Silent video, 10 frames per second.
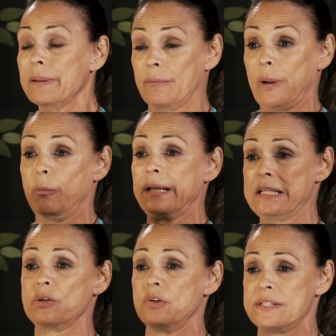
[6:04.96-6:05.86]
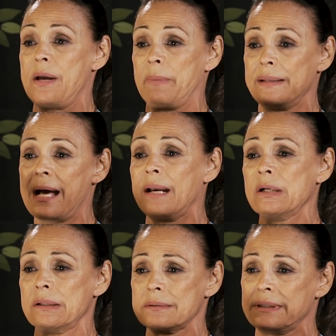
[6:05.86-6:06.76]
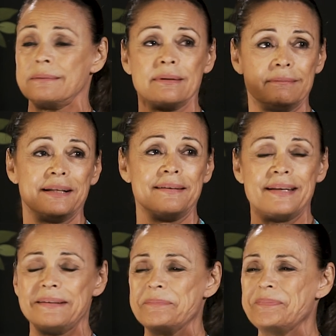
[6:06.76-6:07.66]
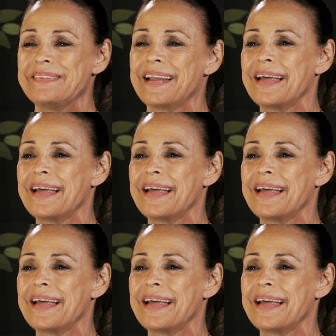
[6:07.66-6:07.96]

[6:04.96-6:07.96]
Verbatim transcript: Well, what he's going to say, my dialect, Indian.